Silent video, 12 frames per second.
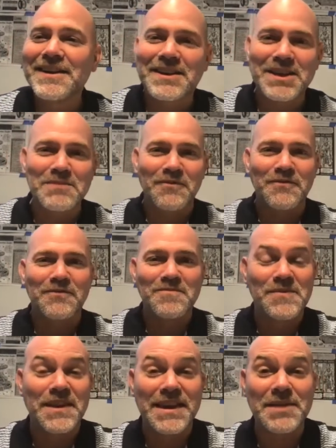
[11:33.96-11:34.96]
keep
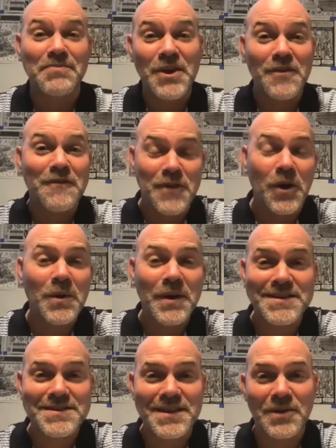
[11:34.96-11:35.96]
keep their
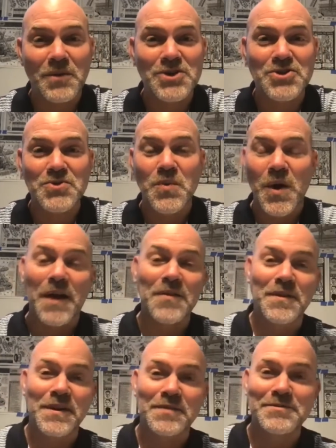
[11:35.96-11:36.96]
focus on what you
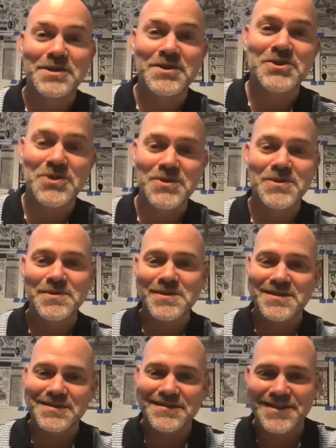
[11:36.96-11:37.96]
want them to
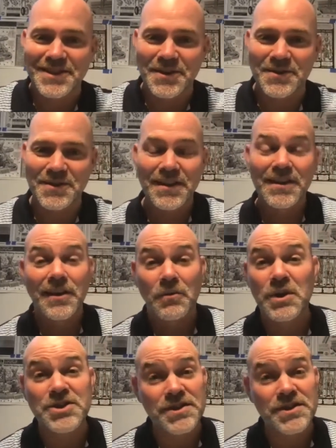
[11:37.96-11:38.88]
choose, which